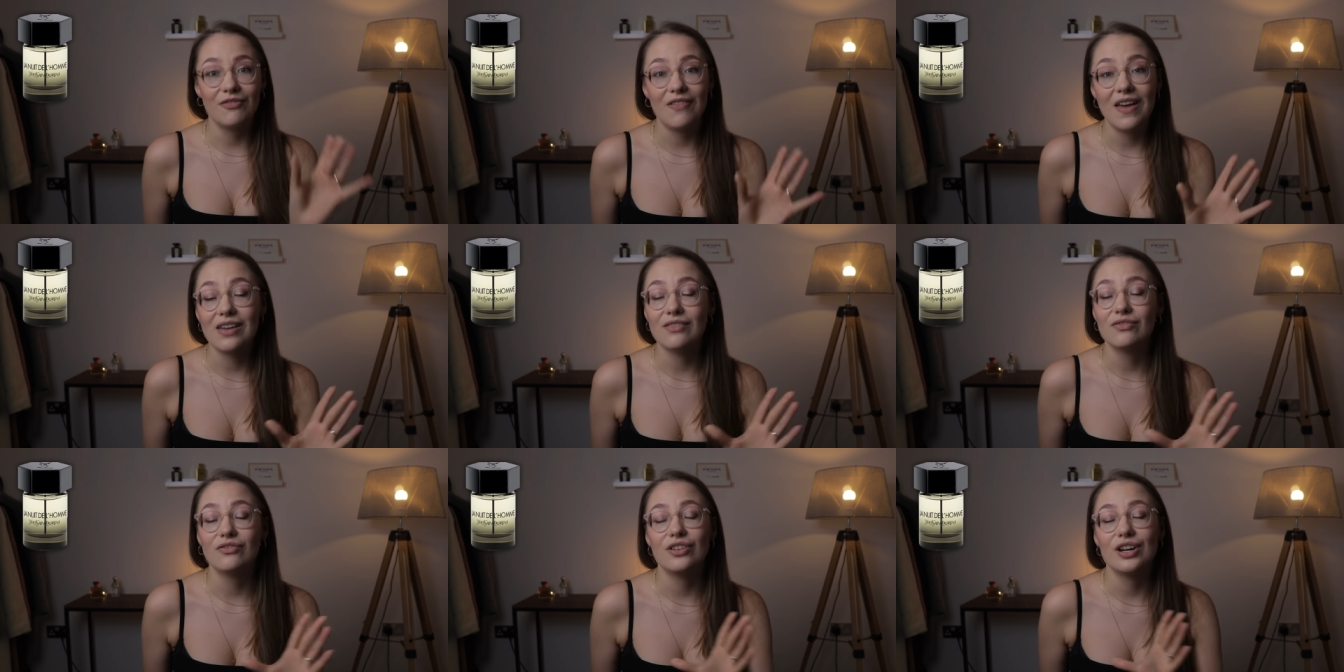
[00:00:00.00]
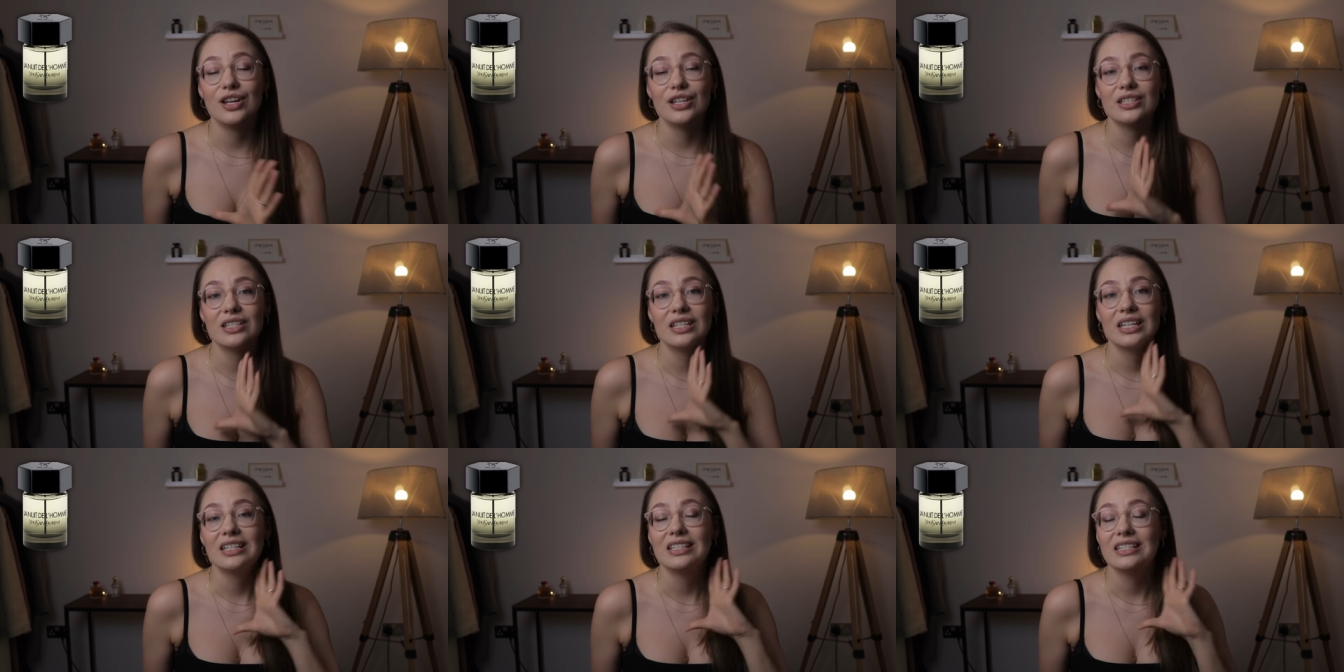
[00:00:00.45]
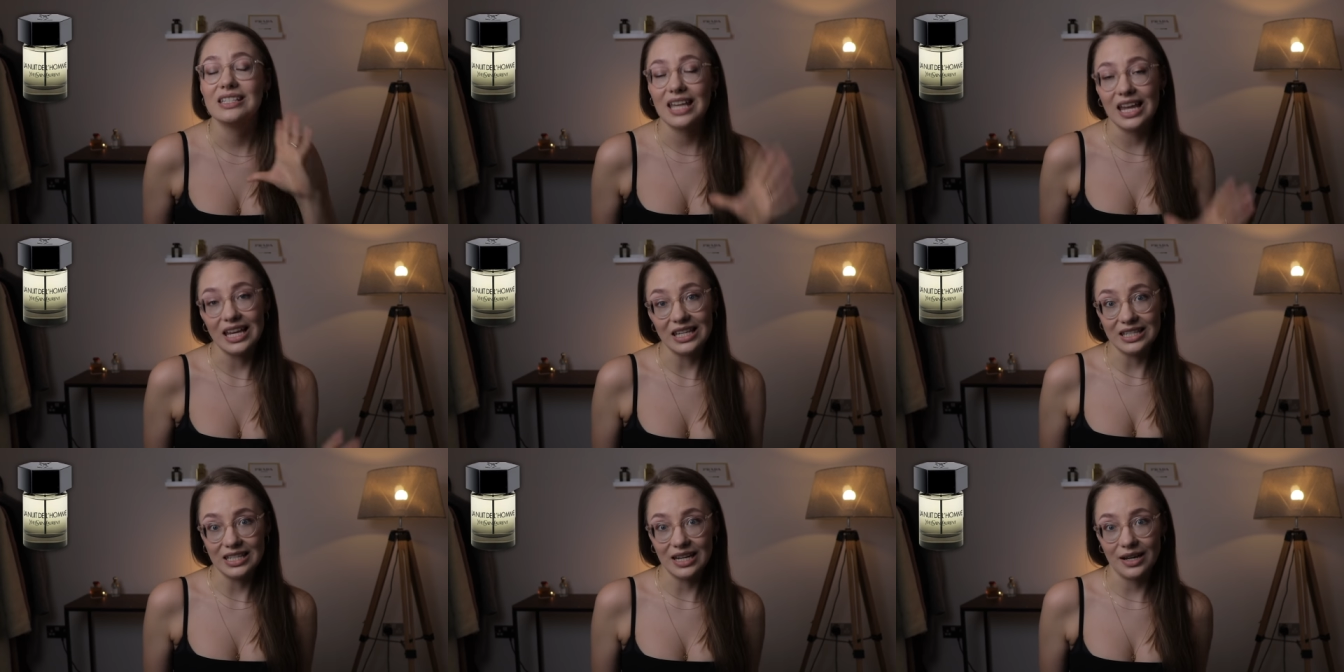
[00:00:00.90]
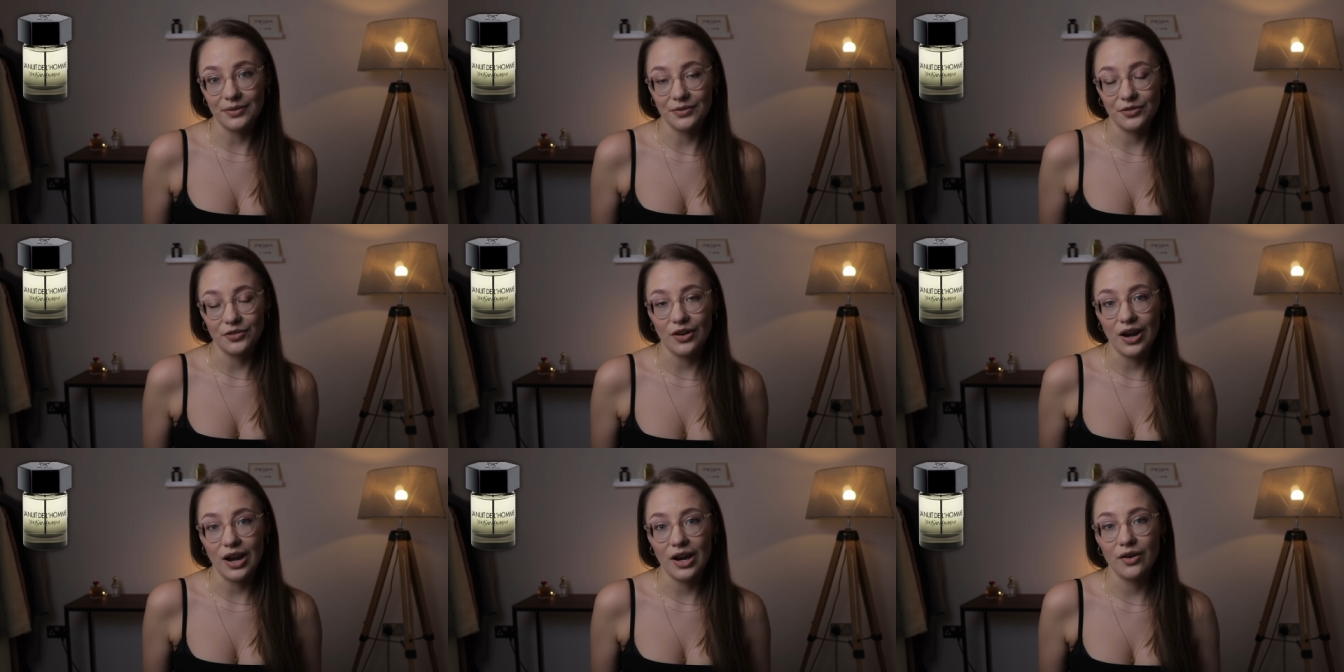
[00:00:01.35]
favorite daytime
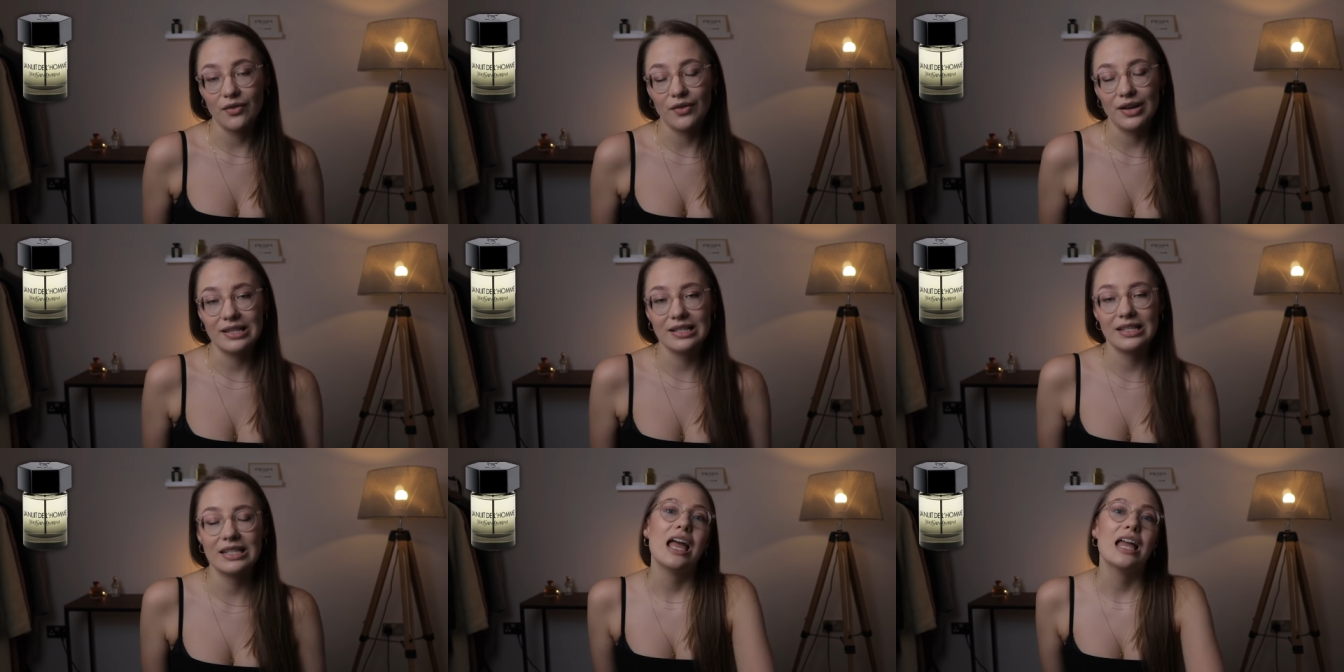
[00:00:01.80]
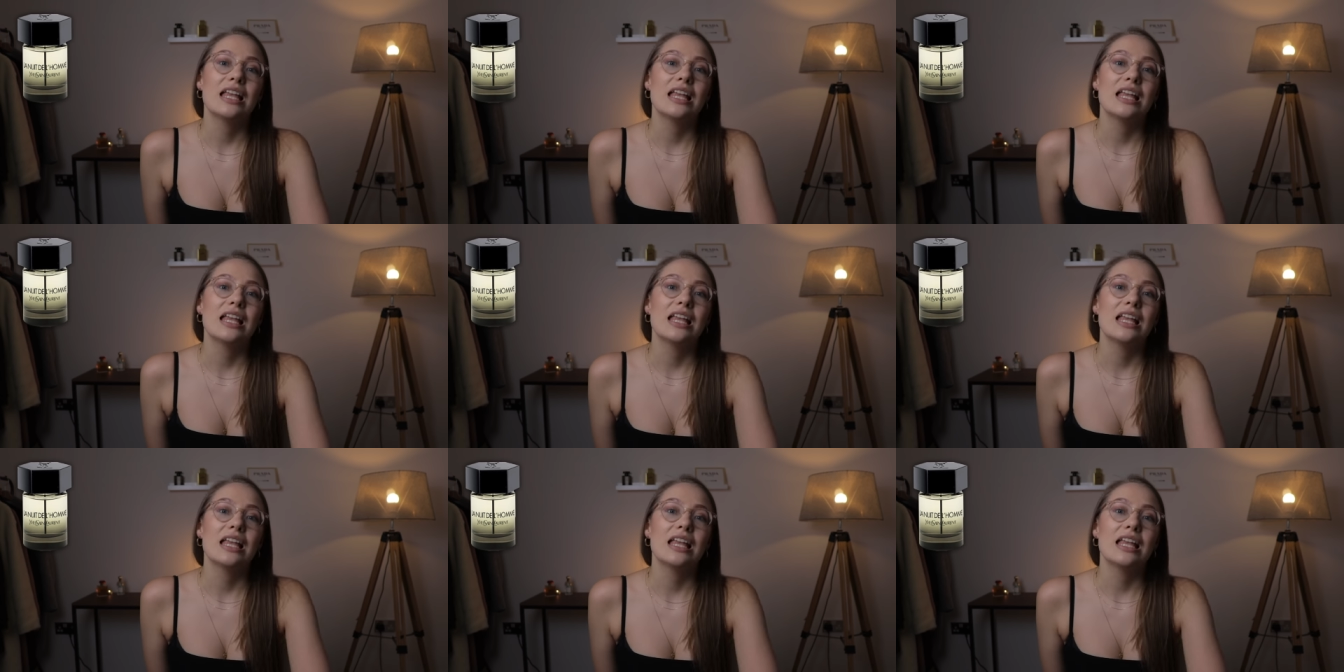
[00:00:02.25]
fragrance.